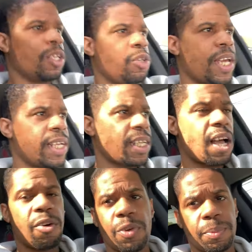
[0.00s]
You can't
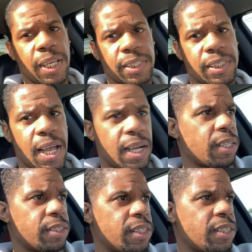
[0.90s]
tell from the inside
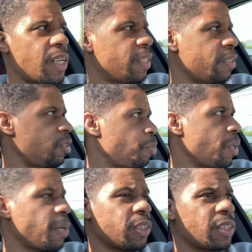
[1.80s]
because this tint, you
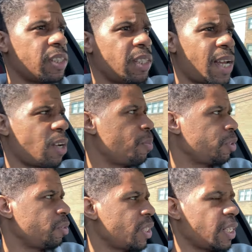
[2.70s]
pretty much can see like almost
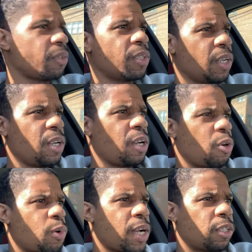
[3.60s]
you've seen it
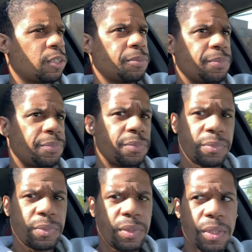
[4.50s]
regular,
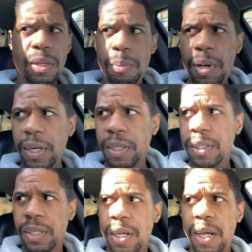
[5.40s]
but
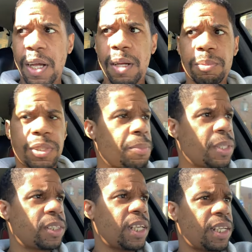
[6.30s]
some
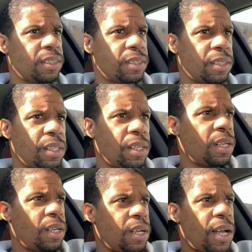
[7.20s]
of the tint
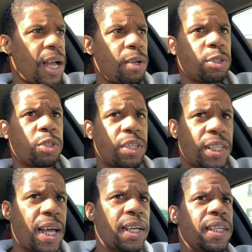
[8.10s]
I was looking
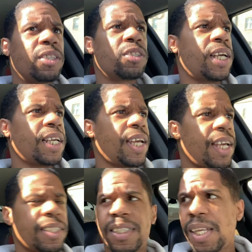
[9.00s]
at, it looked like it
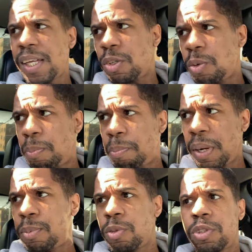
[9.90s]
had slight little
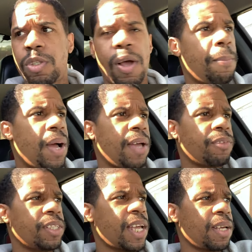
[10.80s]
bubbles, so I might have
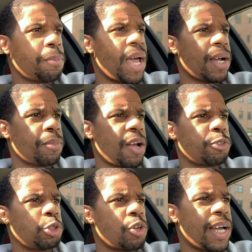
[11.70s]
to take it back. I'm not
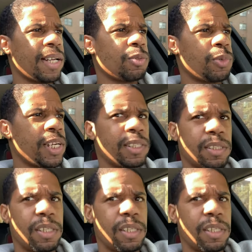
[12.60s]
for sure. I gotta wait